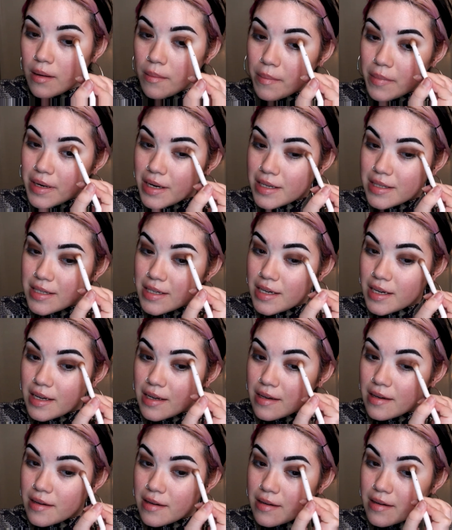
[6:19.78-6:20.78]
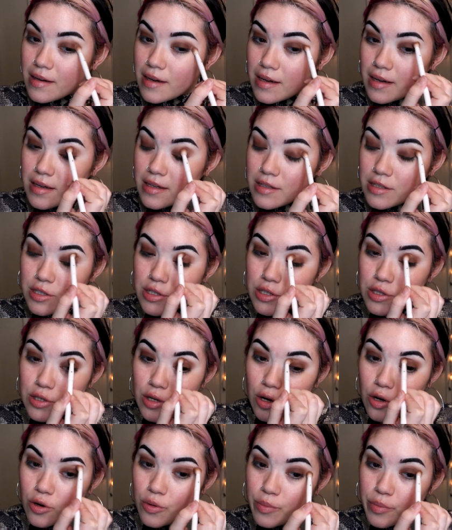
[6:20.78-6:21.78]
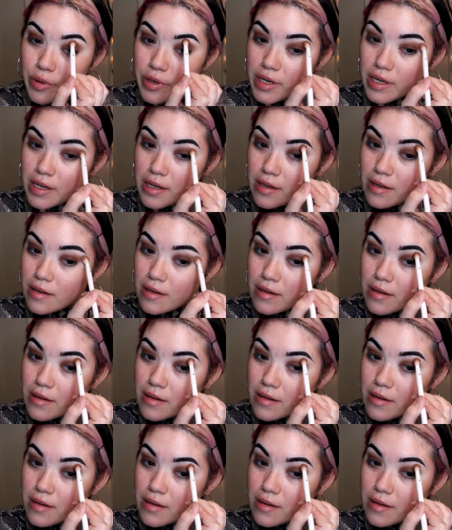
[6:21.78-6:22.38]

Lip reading: but I didn't. It's so pretty.